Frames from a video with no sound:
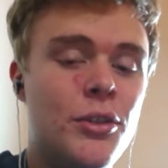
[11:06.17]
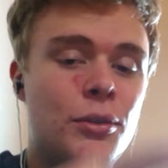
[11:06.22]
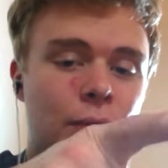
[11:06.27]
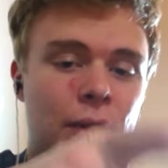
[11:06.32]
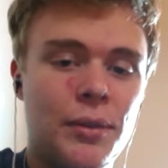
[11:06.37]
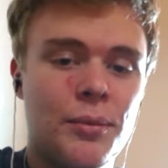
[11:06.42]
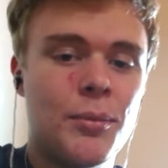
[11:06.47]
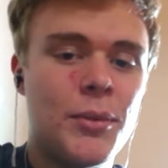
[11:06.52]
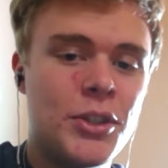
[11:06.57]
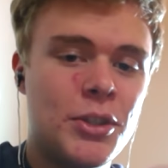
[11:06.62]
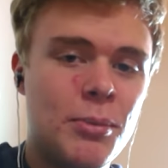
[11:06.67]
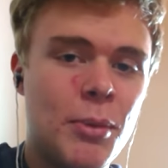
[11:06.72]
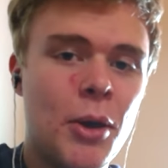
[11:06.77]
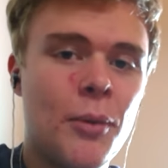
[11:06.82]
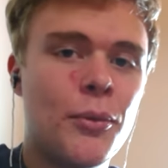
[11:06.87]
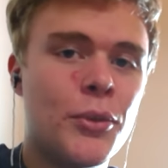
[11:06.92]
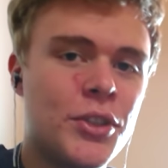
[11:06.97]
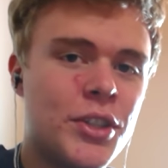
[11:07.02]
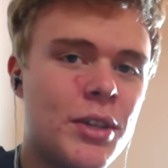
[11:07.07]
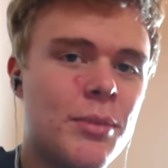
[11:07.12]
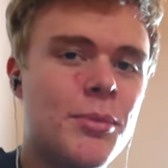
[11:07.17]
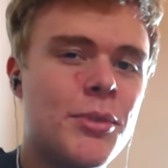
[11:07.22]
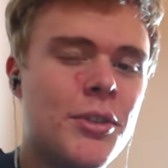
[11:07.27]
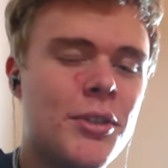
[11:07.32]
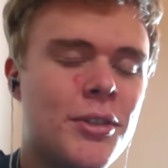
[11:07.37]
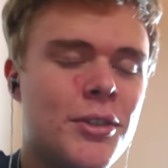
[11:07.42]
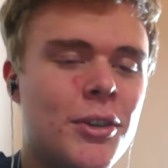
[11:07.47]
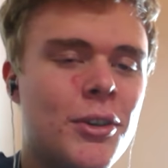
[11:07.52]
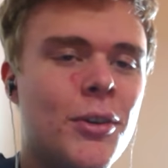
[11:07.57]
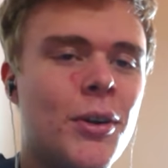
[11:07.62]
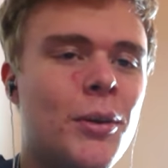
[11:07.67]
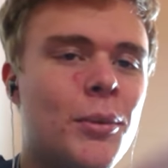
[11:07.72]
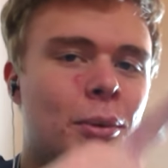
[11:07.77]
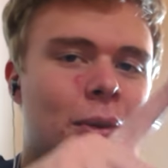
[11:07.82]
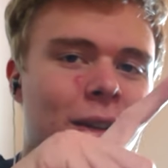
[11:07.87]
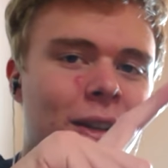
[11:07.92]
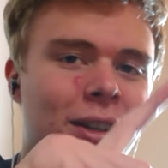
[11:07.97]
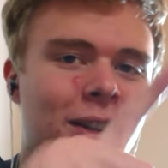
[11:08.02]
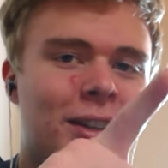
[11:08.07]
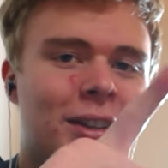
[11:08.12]
You've given me some helpful tips, so I
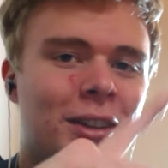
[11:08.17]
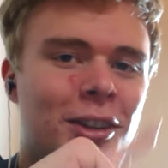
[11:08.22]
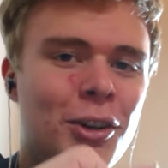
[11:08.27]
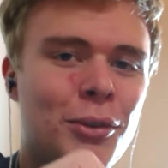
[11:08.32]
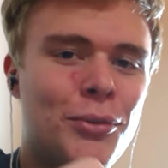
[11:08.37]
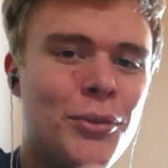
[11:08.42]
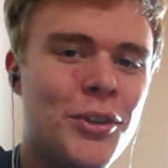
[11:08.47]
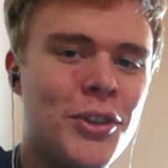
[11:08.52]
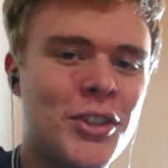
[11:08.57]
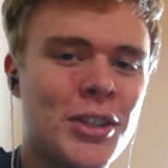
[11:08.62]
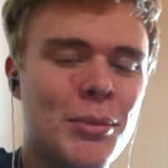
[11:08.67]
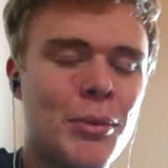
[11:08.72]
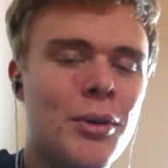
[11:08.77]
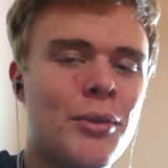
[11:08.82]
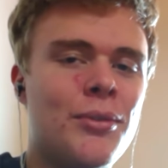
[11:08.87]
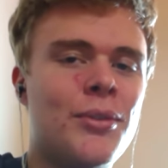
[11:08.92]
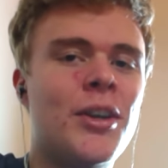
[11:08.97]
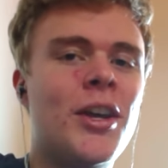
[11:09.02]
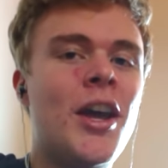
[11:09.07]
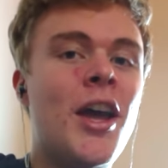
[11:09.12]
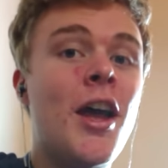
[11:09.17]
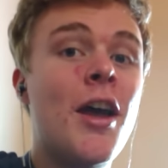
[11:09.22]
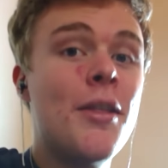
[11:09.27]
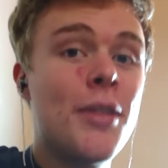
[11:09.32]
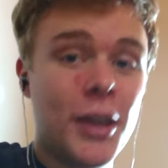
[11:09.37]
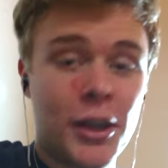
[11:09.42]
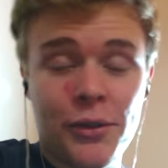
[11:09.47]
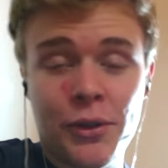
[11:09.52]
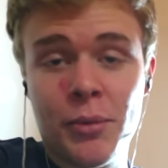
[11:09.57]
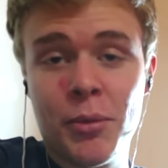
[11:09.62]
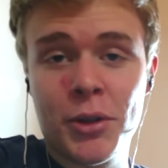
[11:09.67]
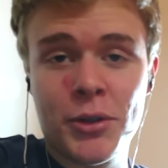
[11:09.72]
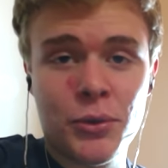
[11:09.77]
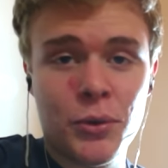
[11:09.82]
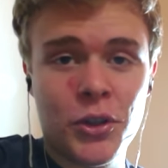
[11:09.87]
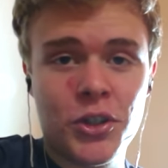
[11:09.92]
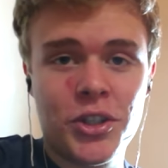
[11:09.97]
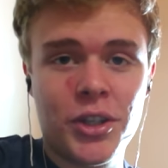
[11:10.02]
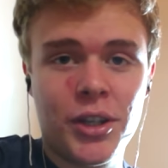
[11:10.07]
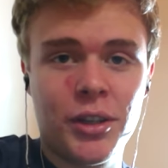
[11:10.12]
will I'll finish them off. Thank you very much for
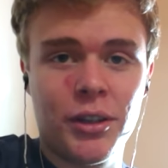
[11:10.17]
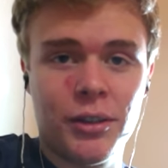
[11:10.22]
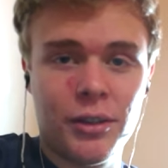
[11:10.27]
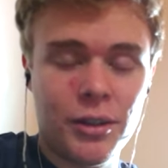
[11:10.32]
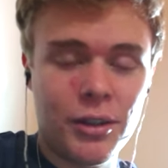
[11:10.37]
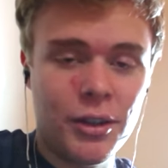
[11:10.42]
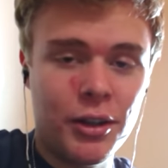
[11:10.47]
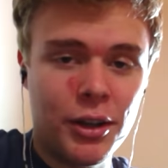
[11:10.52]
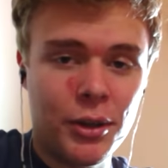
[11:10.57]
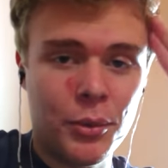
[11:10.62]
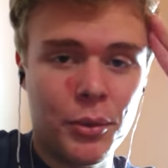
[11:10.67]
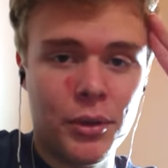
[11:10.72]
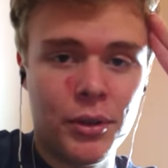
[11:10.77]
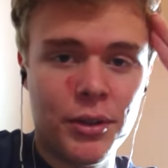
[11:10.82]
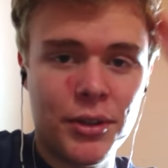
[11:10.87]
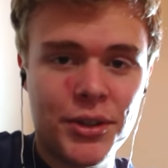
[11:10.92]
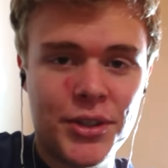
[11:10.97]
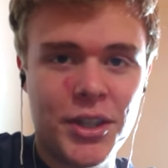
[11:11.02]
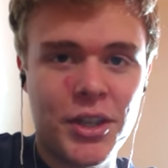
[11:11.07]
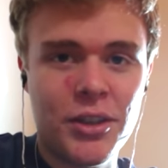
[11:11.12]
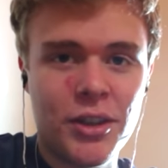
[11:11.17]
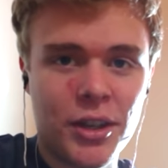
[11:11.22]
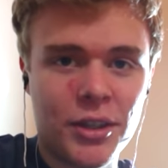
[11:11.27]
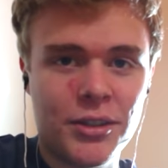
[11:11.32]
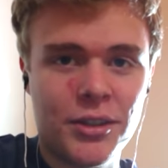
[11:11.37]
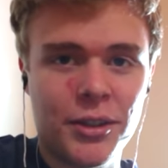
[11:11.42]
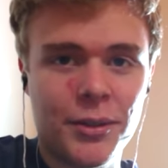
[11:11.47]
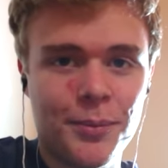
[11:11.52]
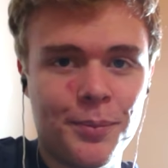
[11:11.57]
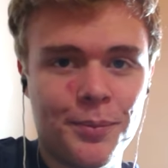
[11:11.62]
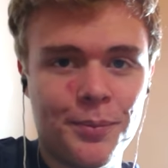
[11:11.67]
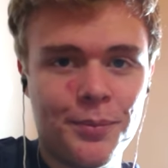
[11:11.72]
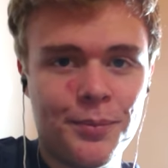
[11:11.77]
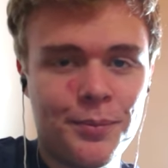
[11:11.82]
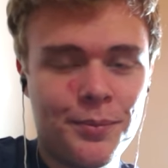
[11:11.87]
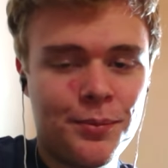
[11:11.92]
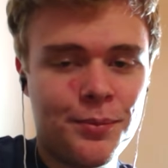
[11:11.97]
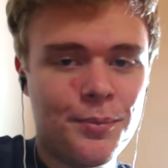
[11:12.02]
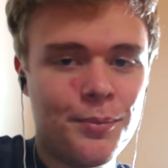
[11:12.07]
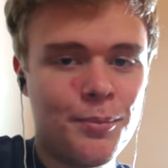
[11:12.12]
watching, and I will see you next time.
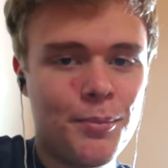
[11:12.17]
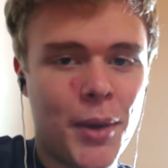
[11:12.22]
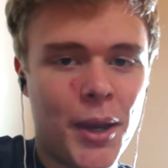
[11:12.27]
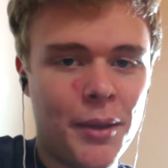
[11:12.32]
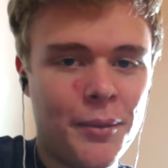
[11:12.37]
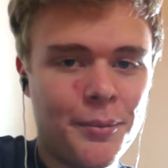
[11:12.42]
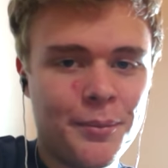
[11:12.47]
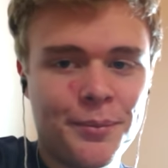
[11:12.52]
Bye.